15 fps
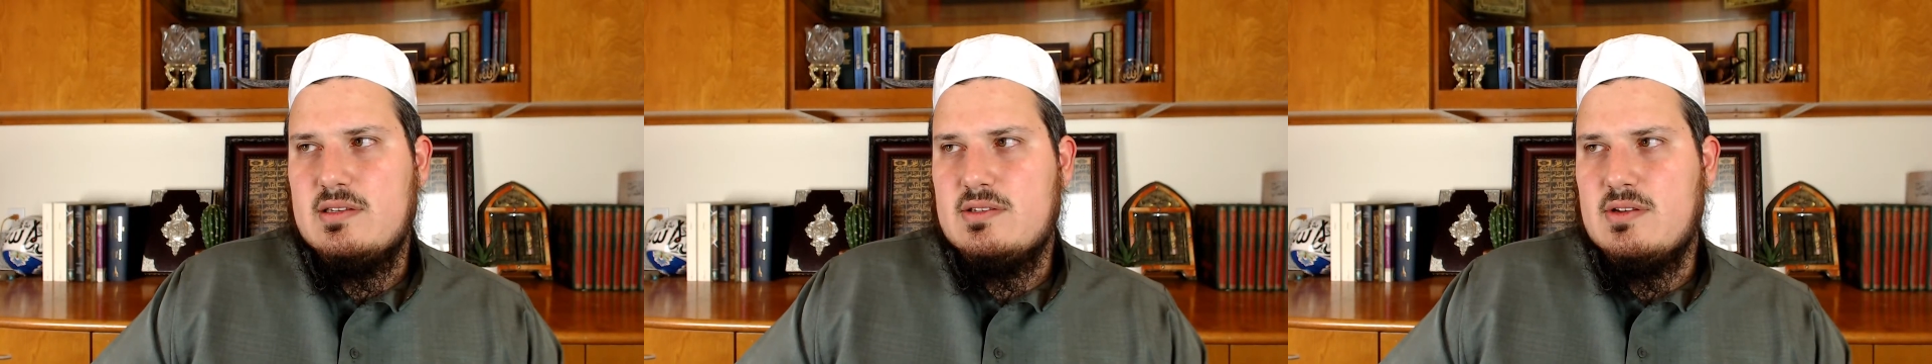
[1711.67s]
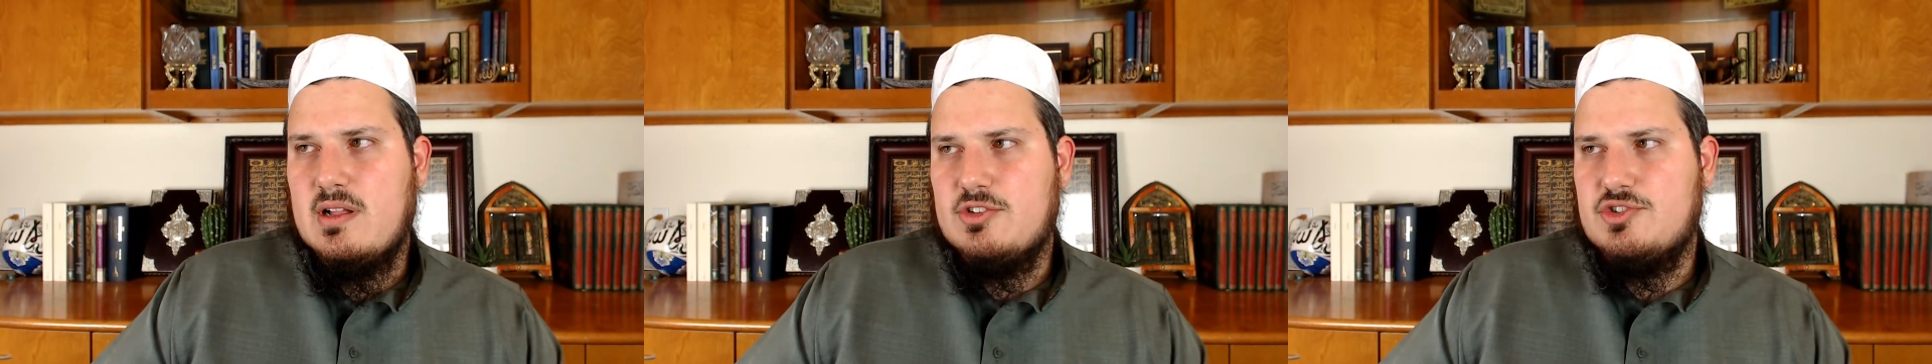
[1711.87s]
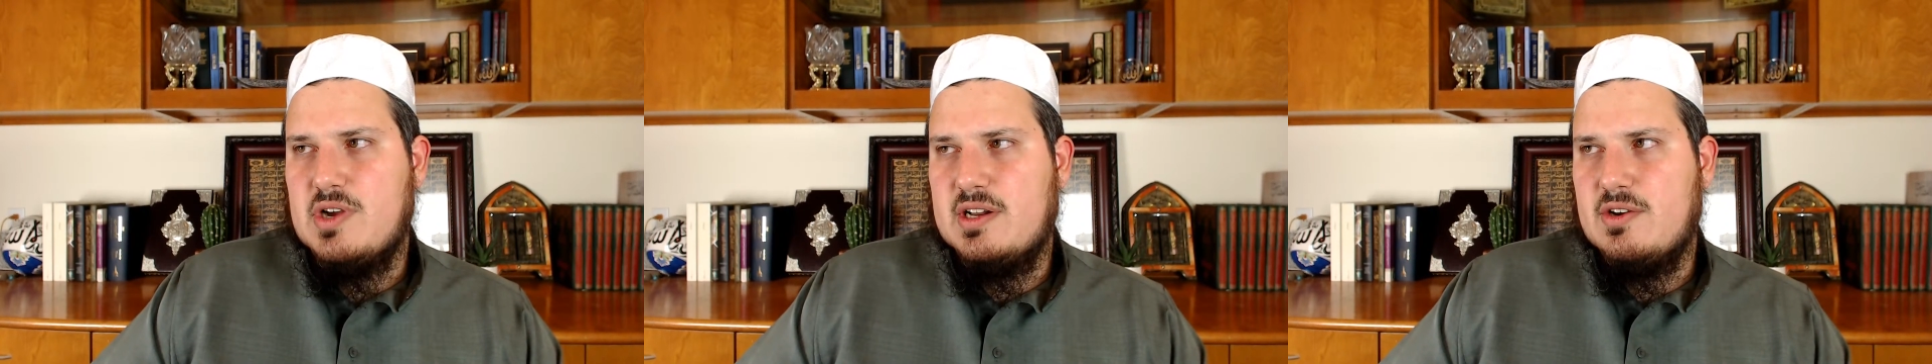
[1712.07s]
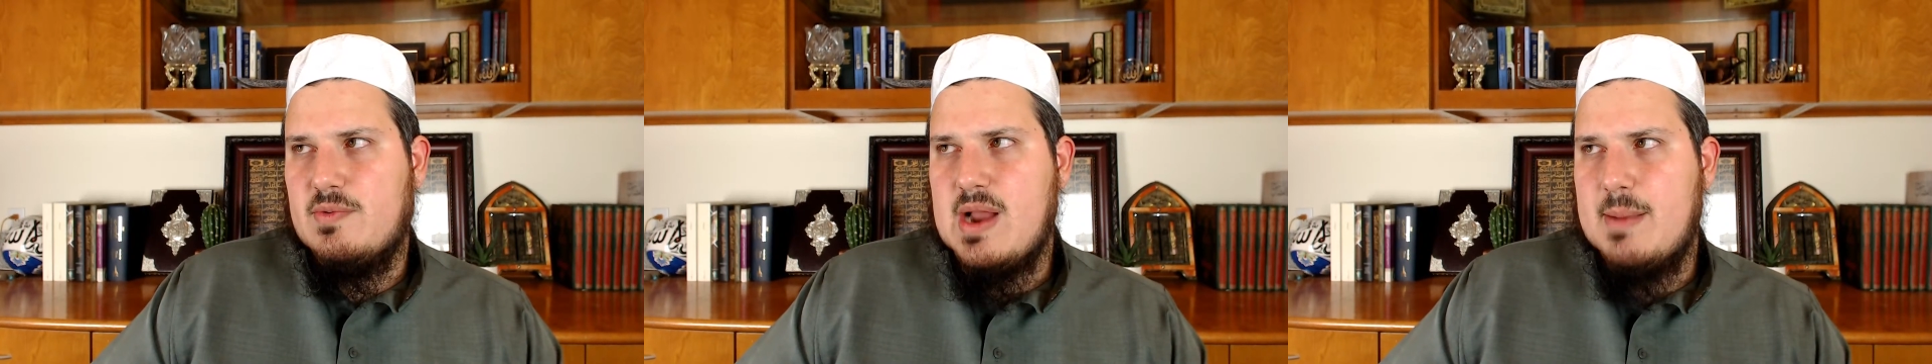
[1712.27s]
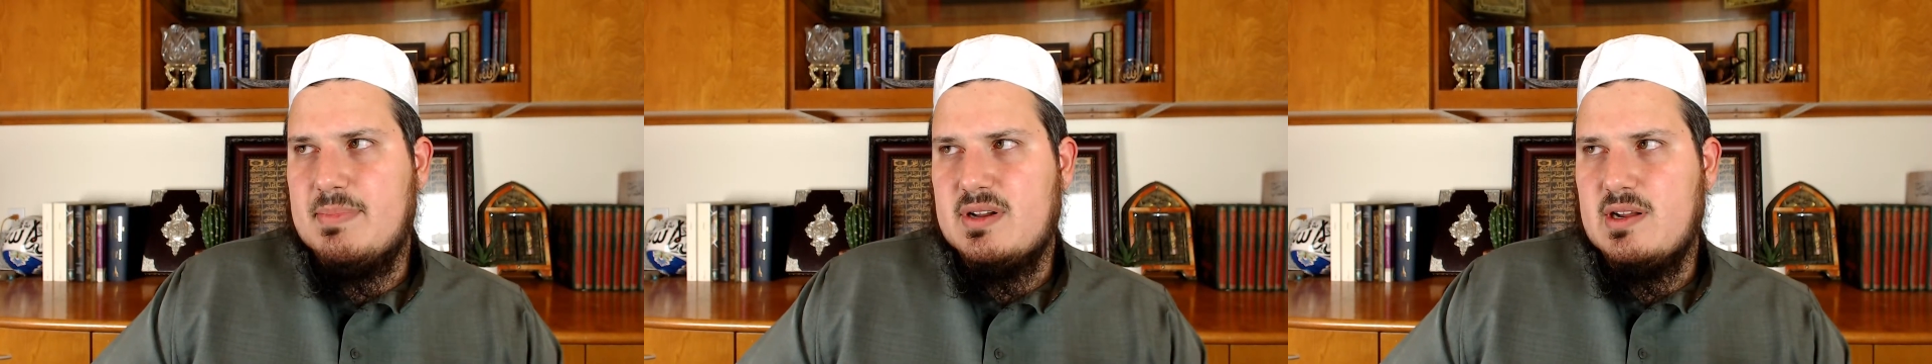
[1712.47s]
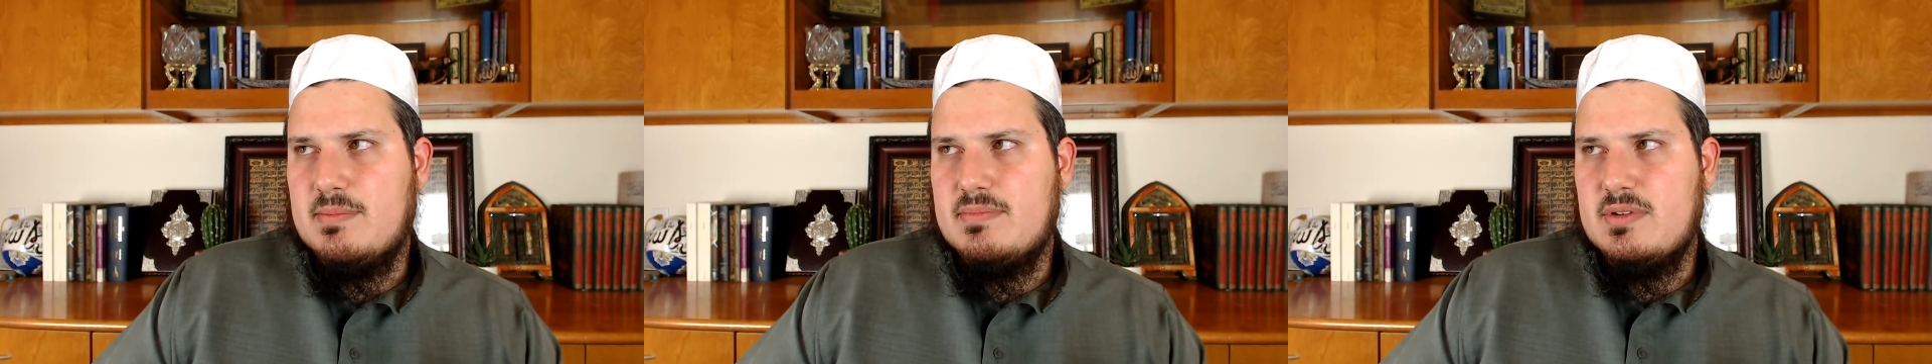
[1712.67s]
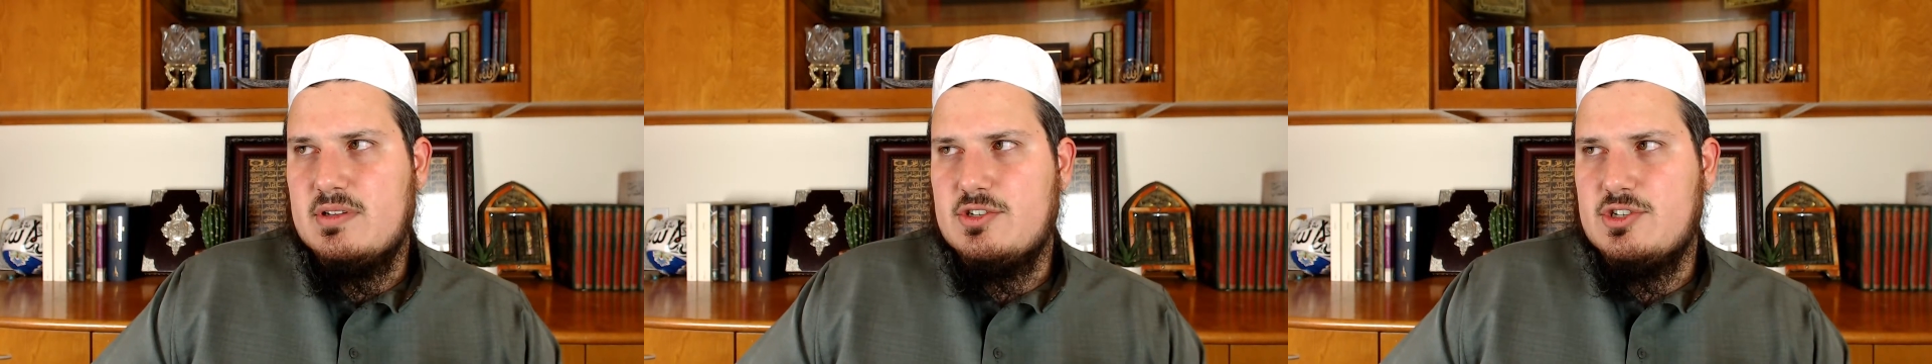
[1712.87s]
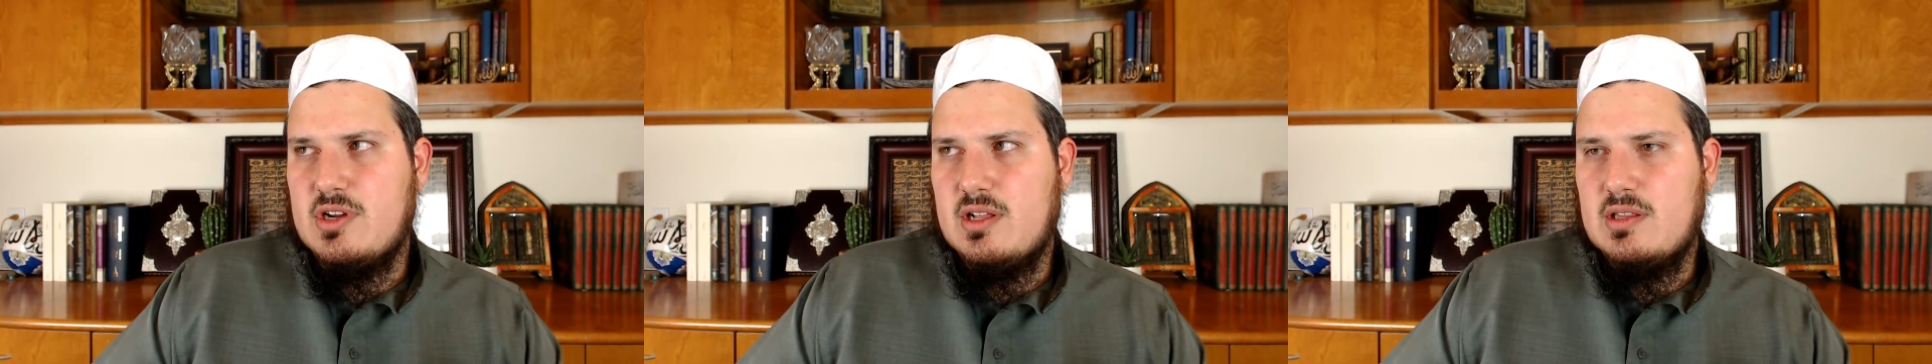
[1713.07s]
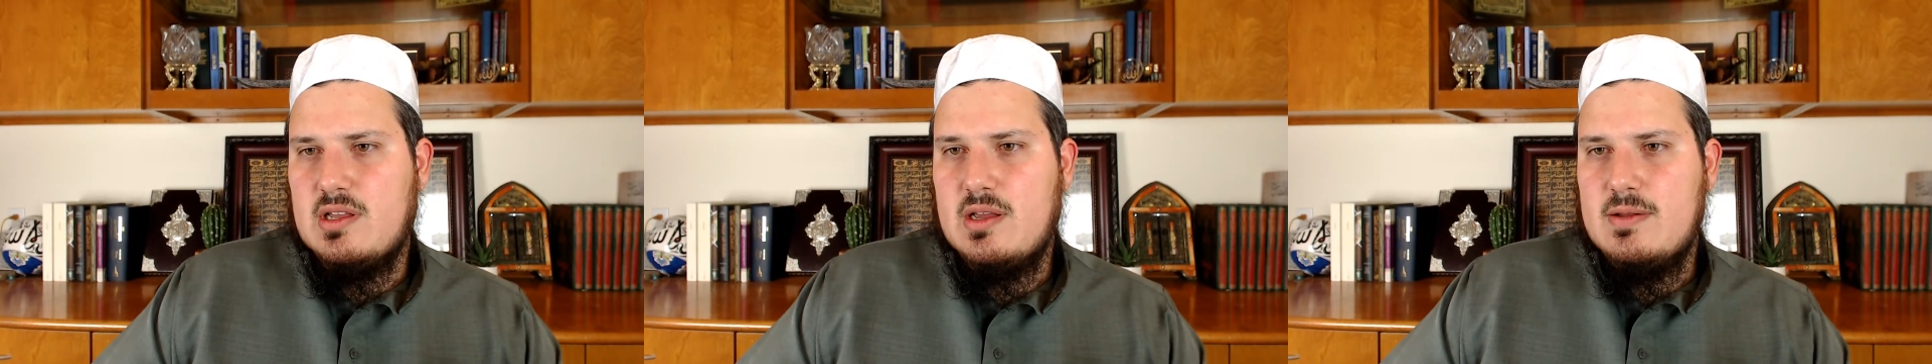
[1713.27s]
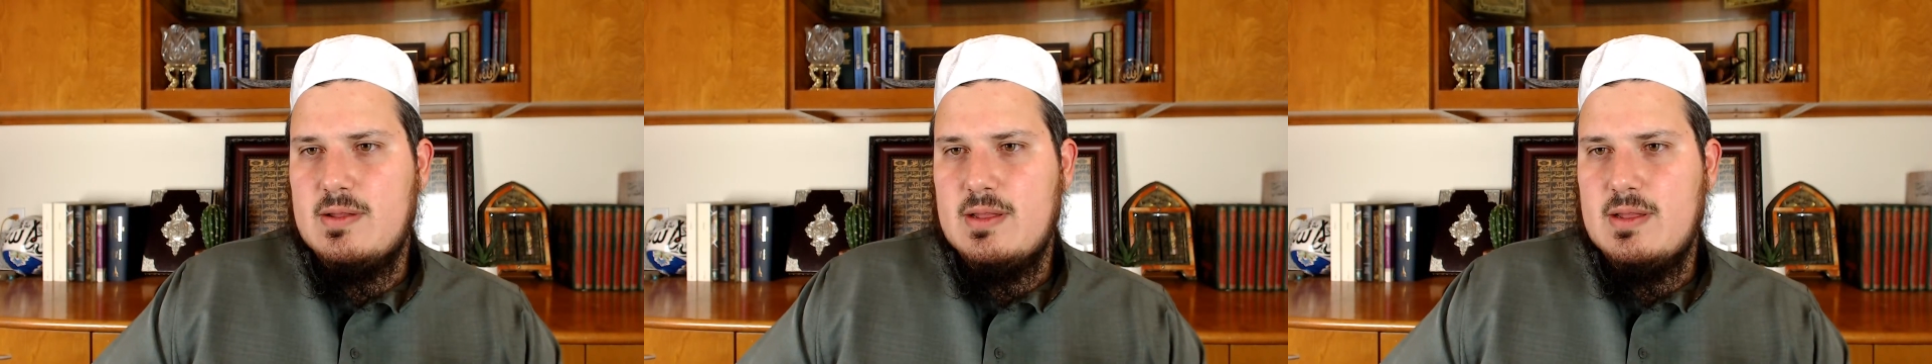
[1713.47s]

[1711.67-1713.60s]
So I'll try to wrap it up, inshallah.